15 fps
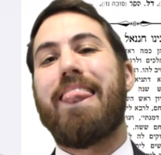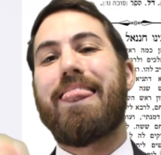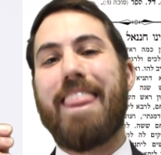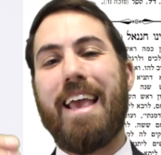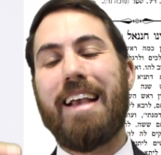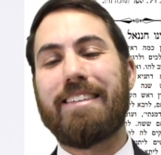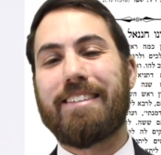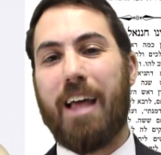
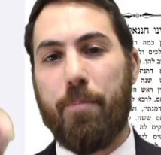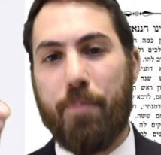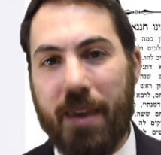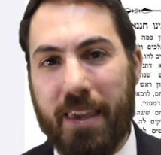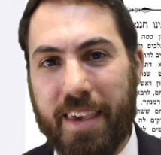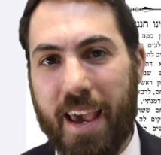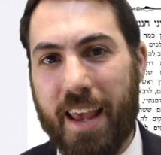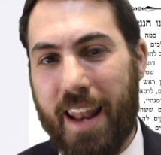Things that
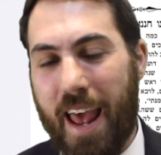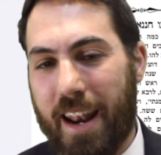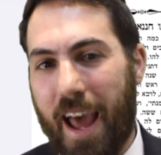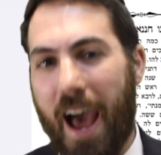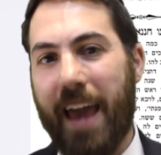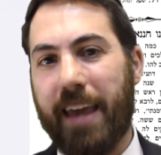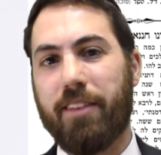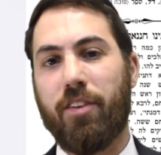begin at
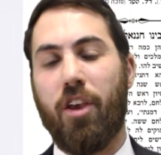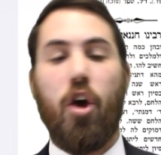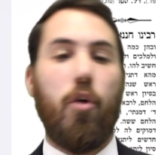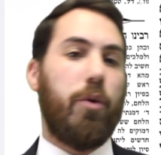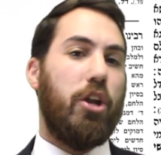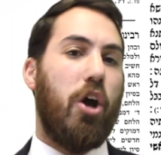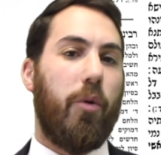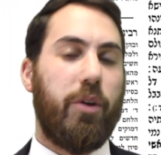night.
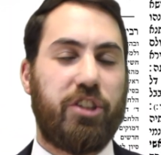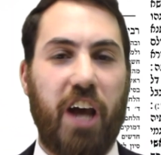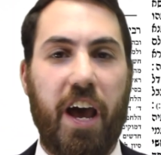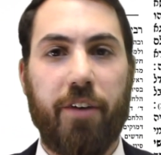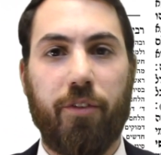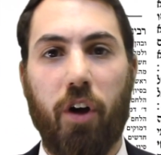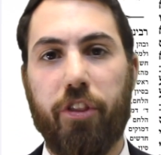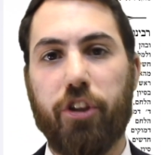We know in
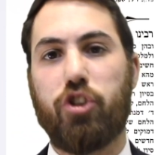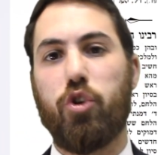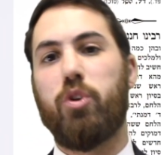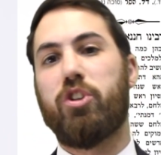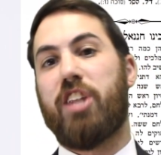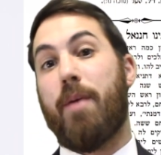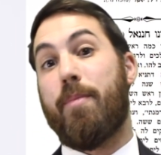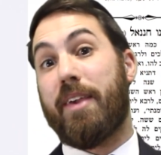general the
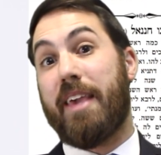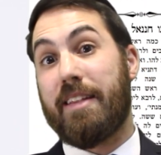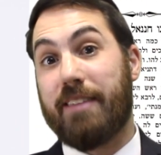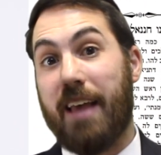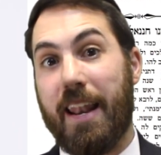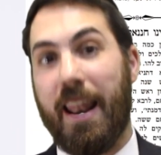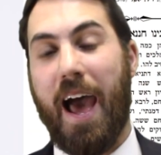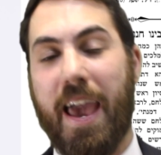Jewish day begins
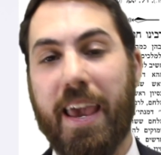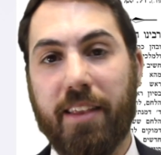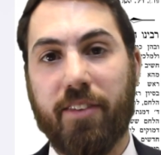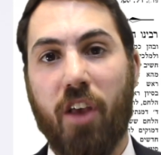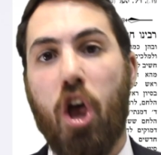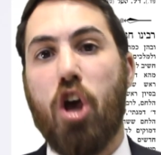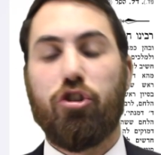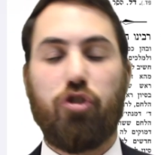at night,
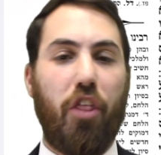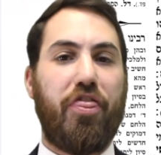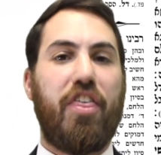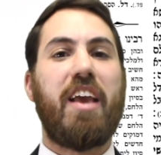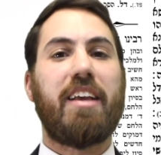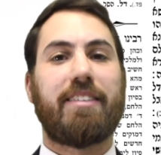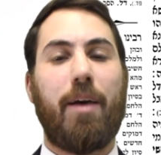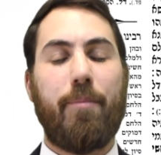so
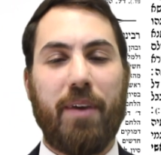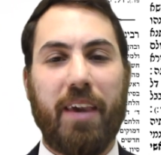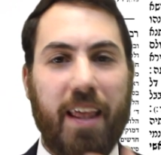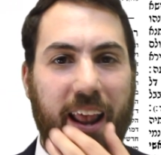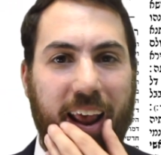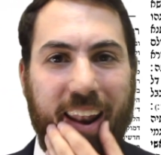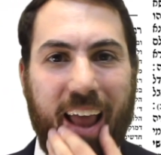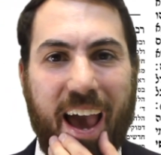things that begin
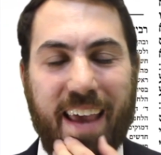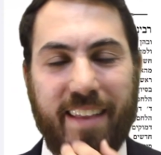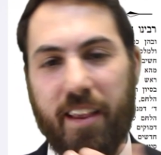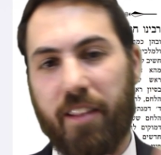at night.